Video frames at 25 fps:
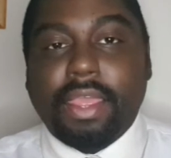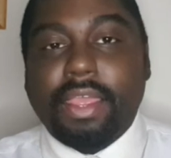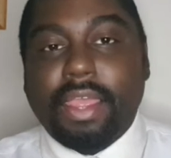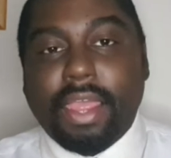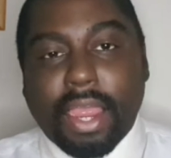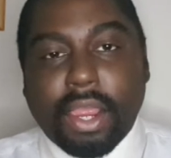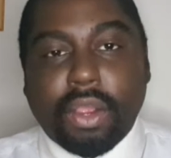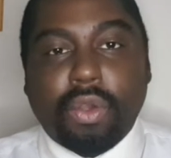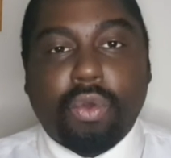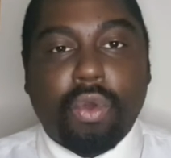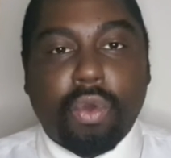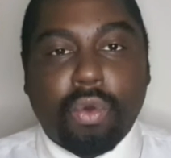
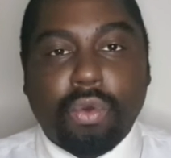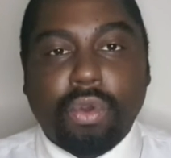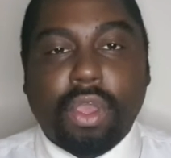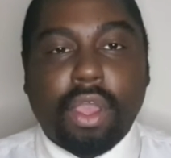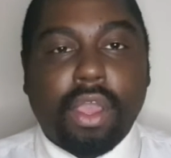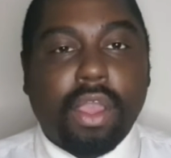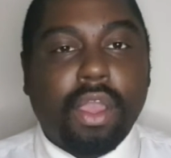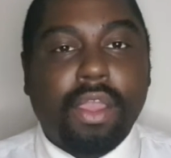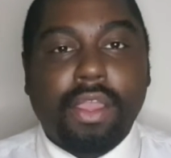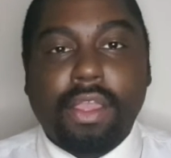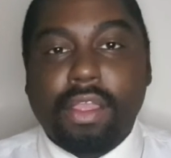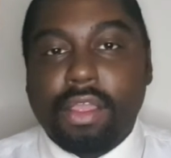and called
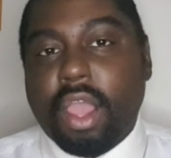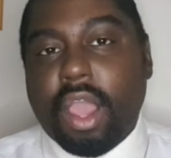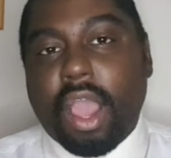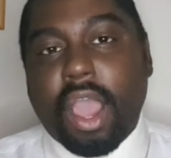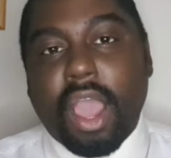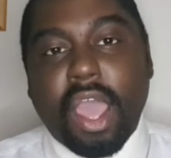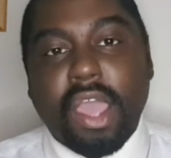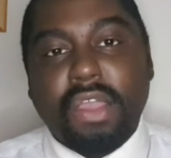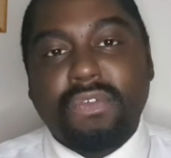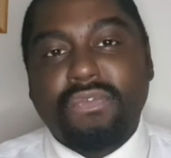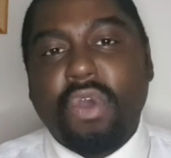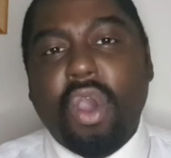her
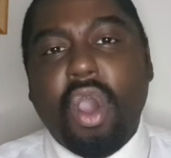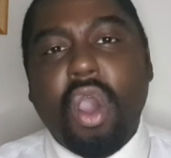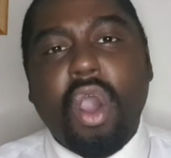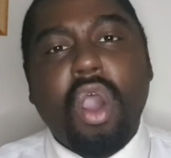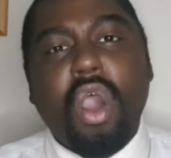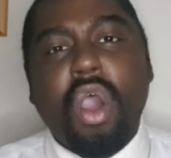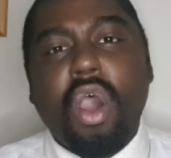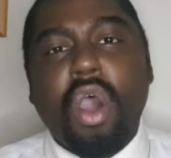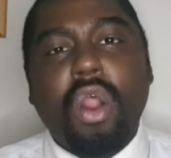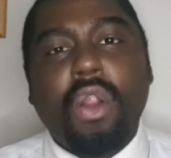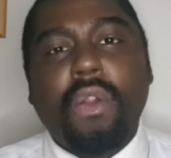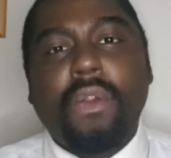
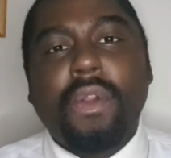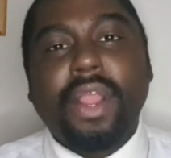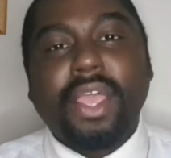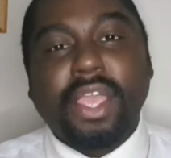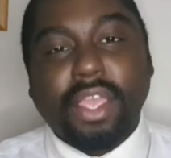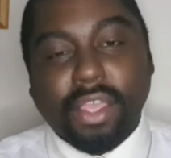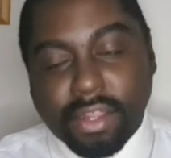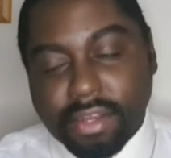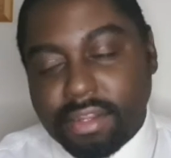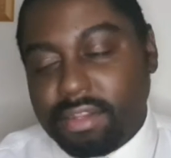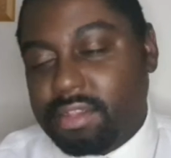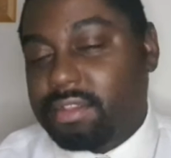
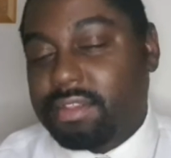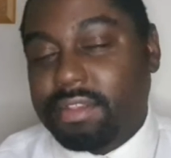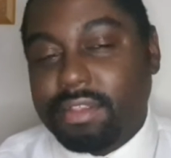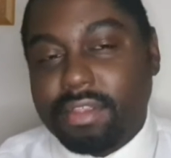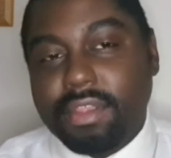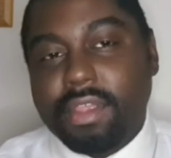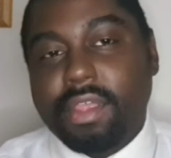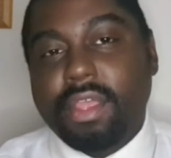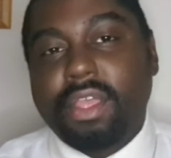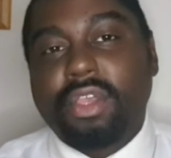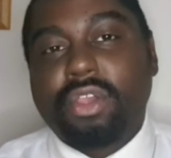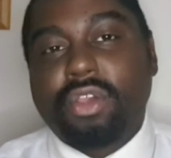Ivorian
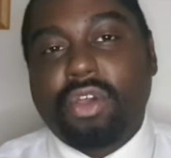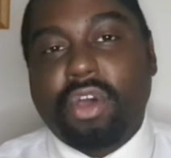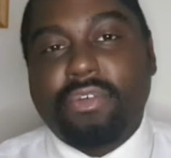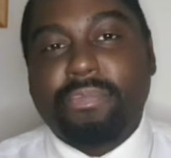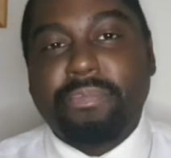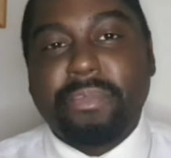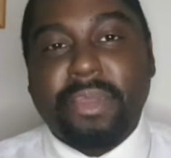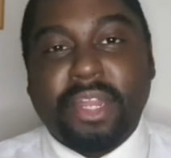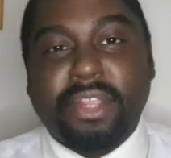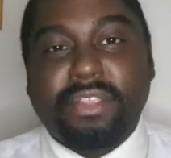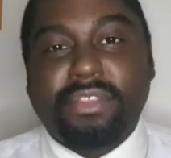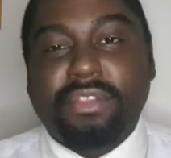cough
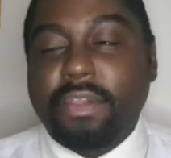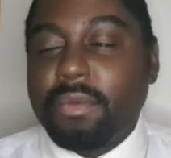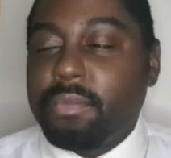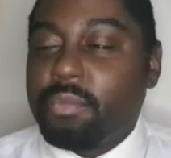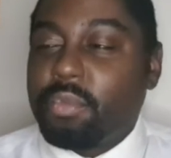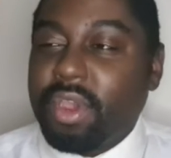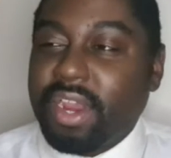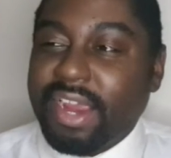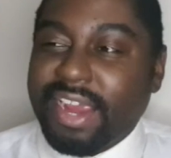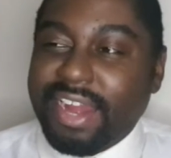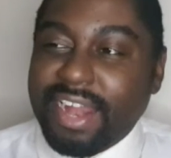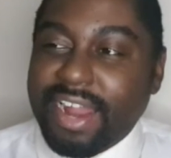medicine
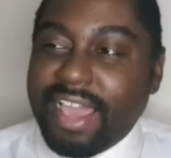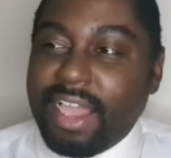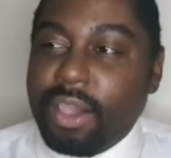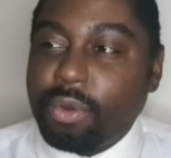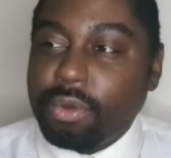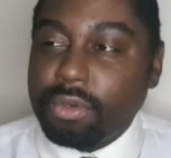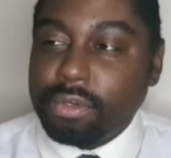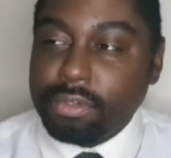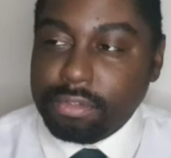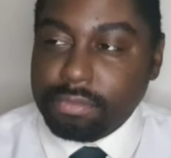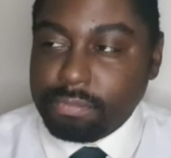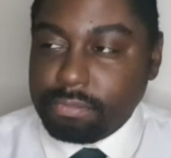with
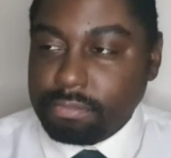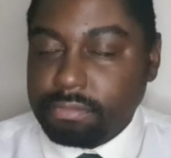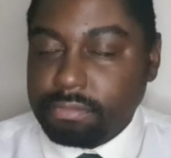clout,